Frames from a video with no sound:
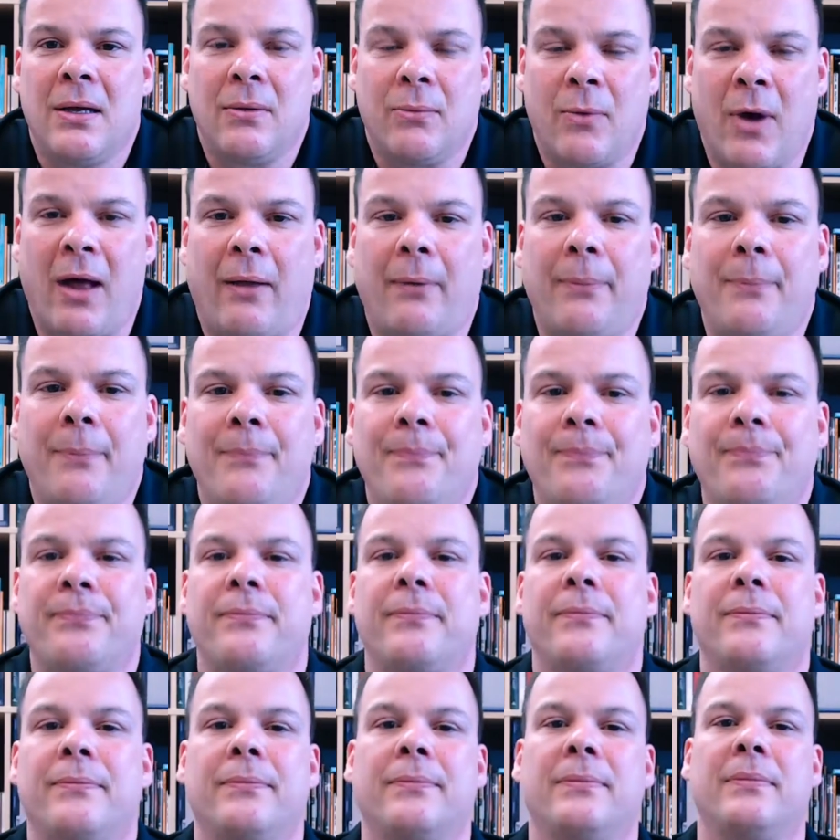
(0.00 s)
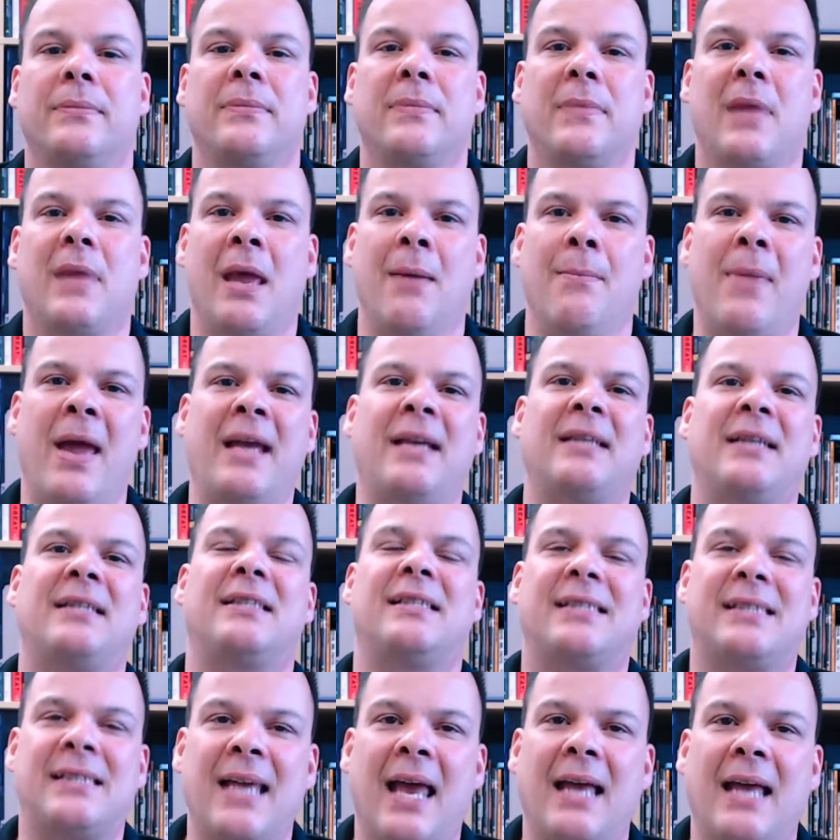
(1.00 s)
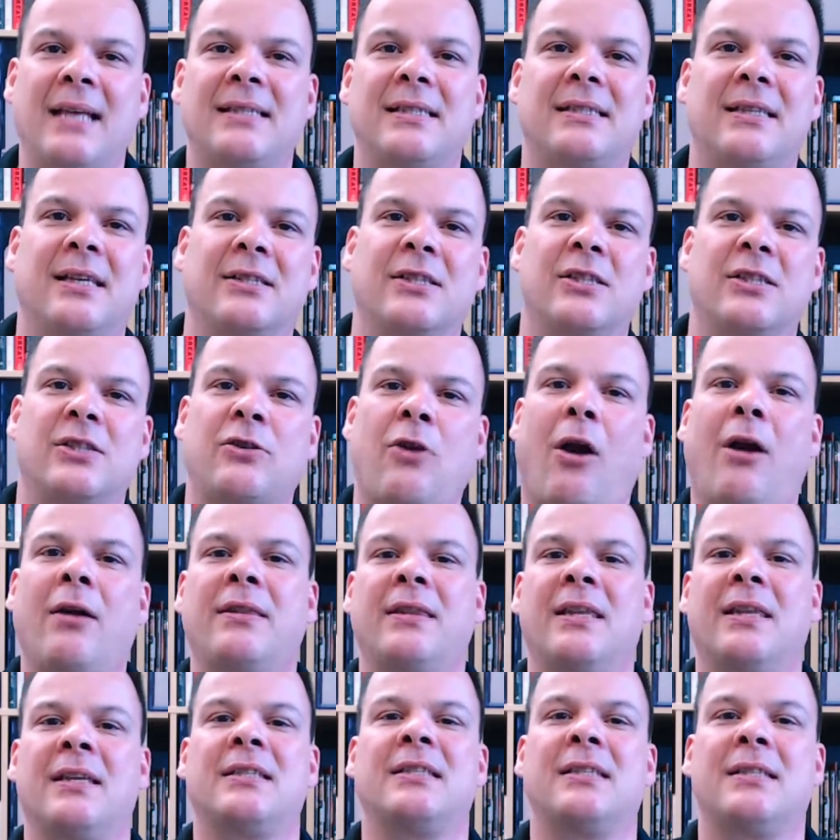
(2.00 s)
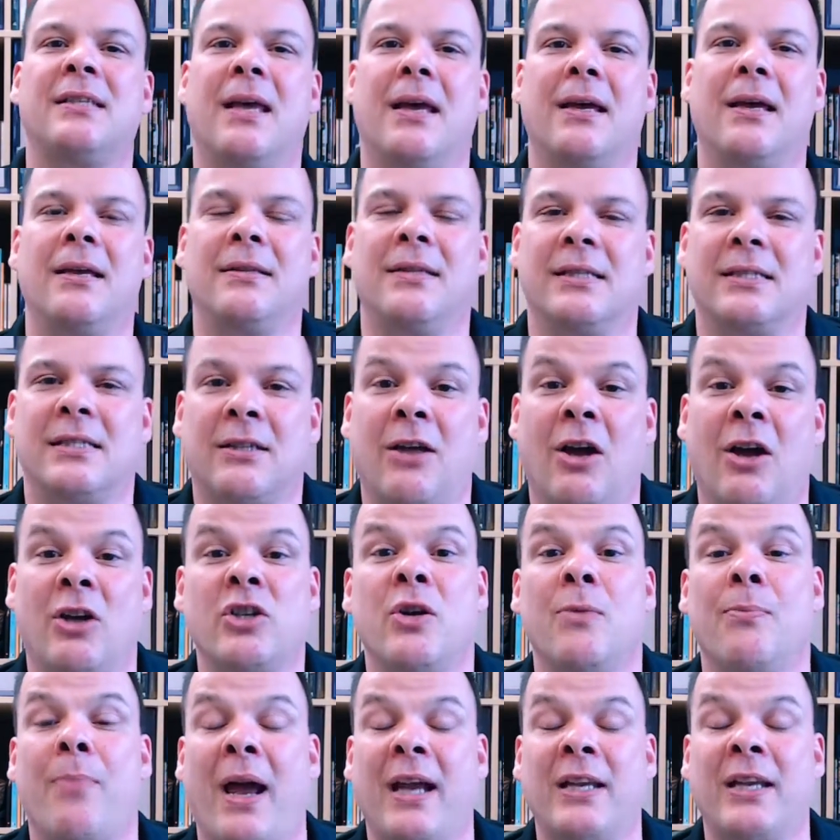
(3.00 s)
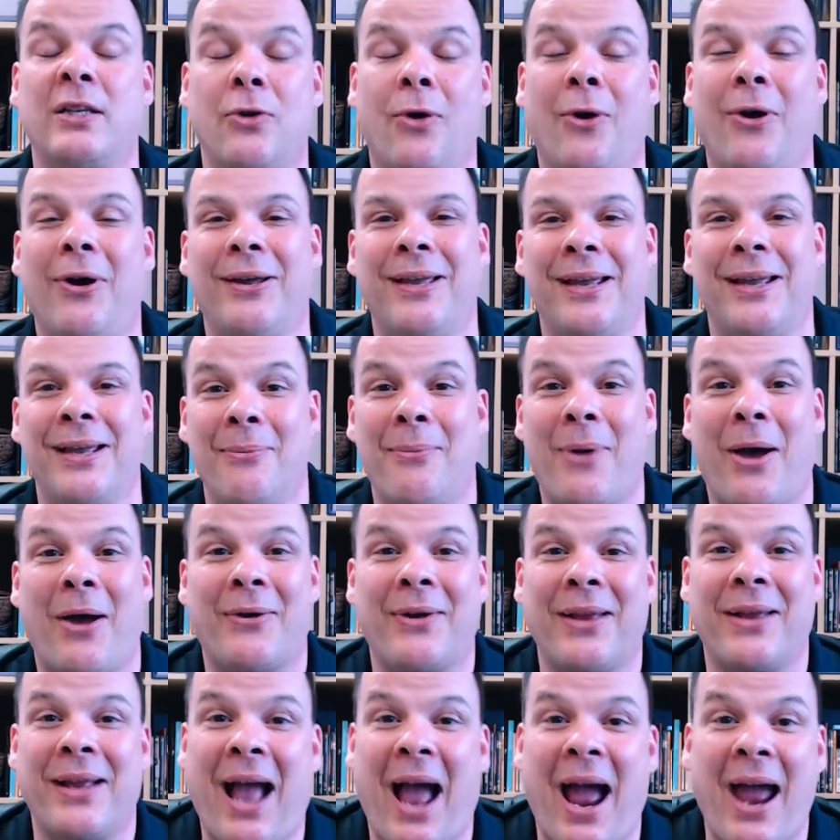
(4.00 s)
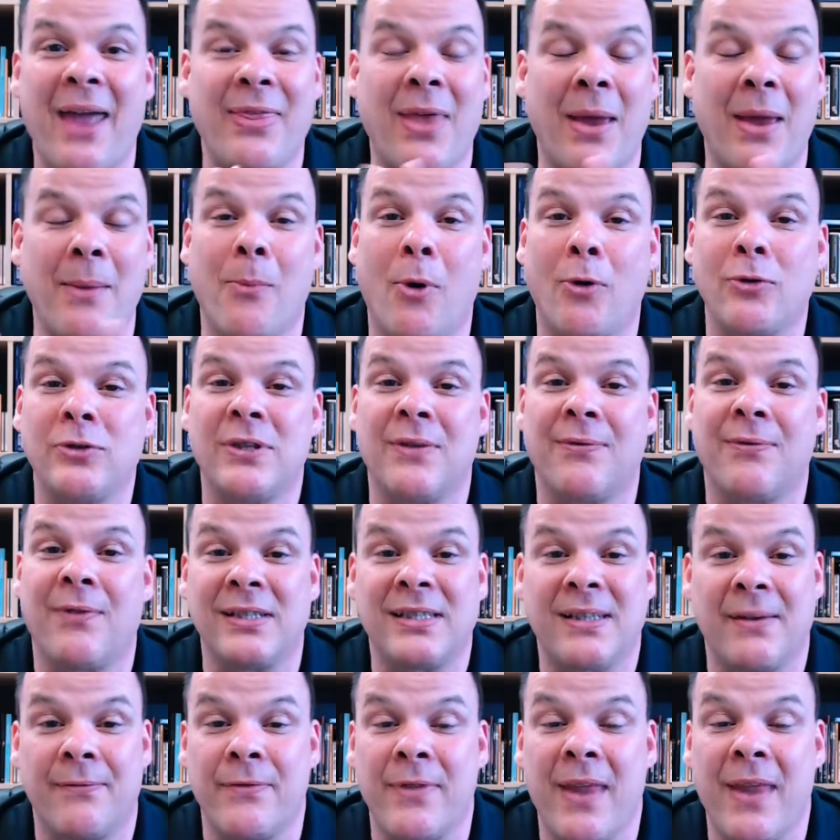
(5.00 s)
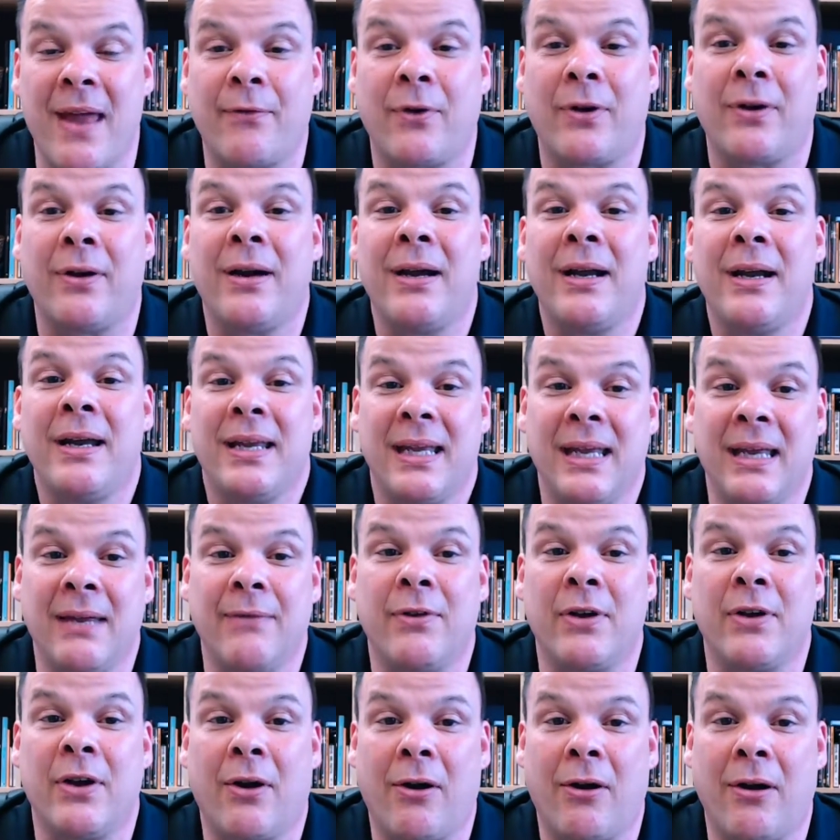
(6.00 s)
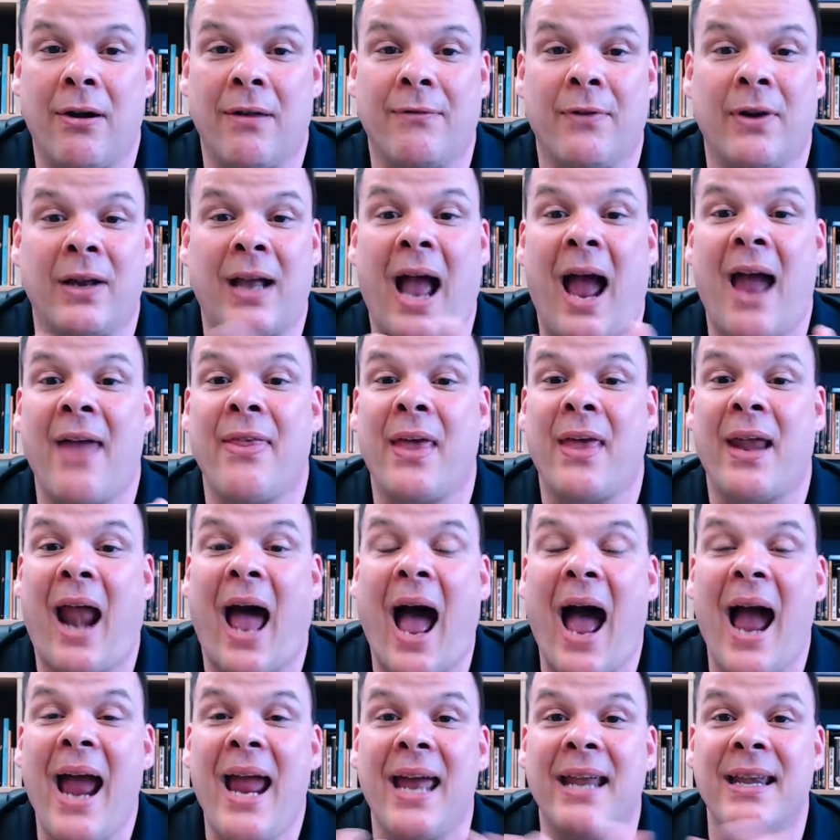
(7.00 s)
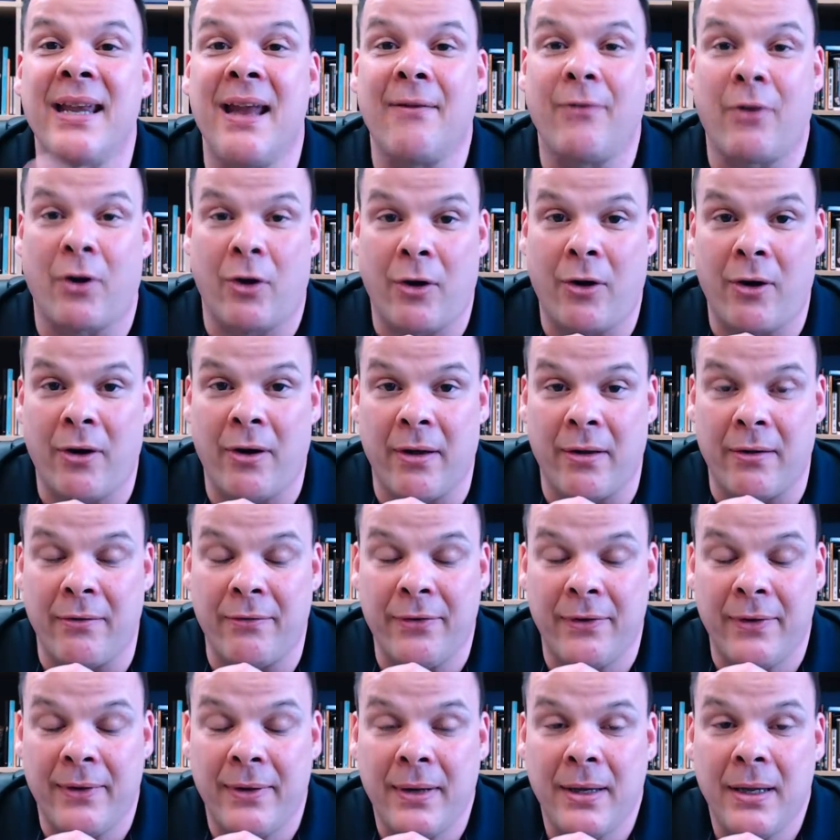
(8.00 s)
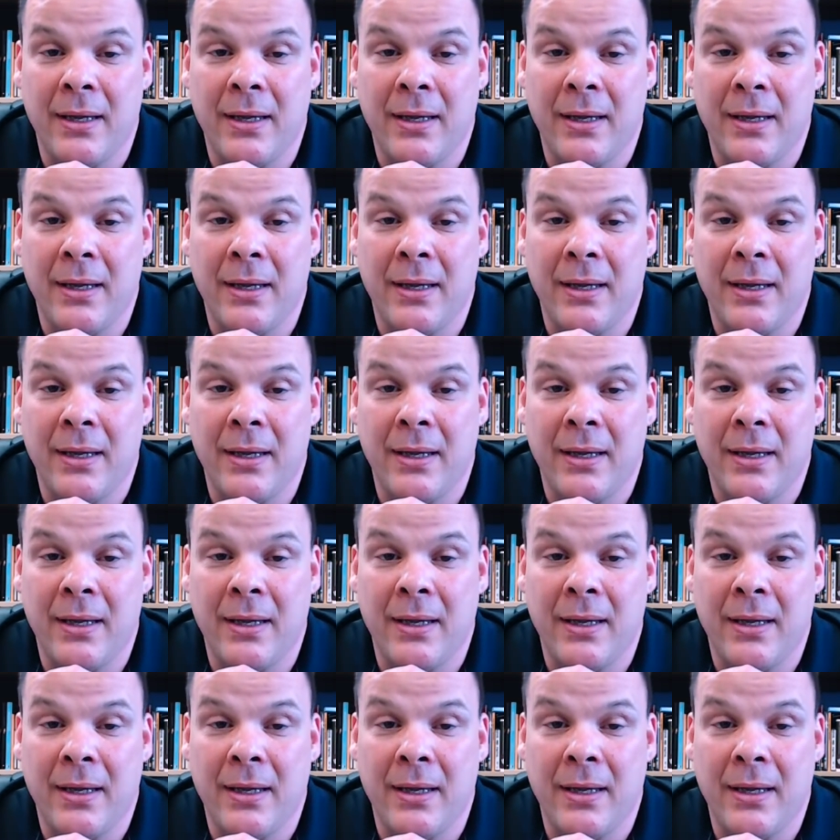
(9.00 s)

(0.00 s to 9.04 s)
Well, it makes sense to start this discussion by talking about a guy that most of us have never even heard of, a guy that I had never heard of